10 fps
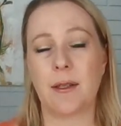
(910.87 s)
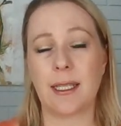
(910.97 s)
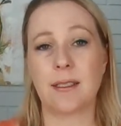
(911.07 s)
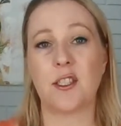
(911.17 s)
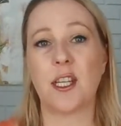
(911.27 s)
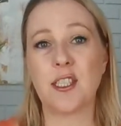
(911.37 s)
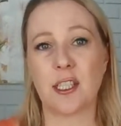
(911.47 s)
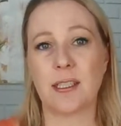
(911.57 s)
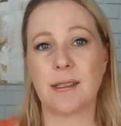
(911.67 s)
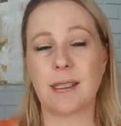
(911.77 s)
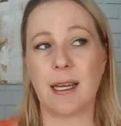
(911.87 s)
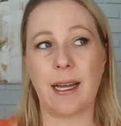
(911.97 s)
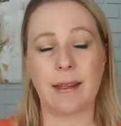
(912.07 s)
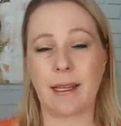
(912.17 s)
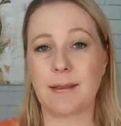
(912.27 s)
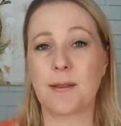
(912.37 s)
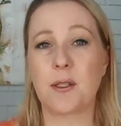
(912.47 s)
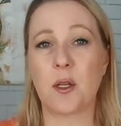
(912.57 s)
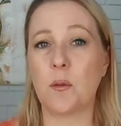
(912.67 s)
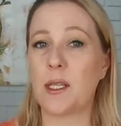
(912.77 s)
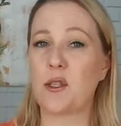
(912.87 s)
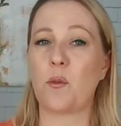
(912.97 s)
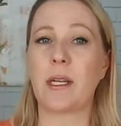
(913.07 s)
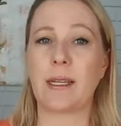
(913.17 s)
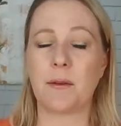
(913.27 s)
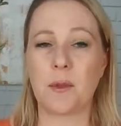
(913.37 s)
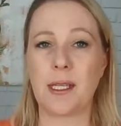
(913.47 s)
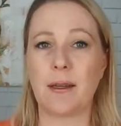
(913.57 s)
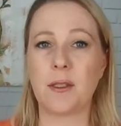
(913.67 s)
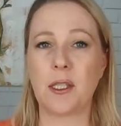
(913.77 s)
these judges, I think so much of what it comes down